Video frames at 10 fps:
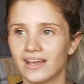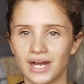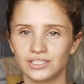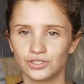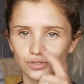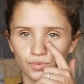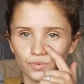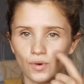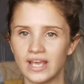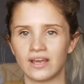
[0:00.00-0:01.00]
I just
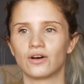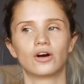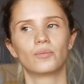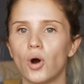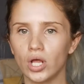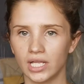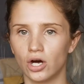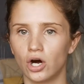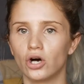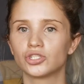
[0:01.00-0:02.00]
would wake up boiling
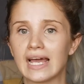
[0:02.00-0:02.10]
hot,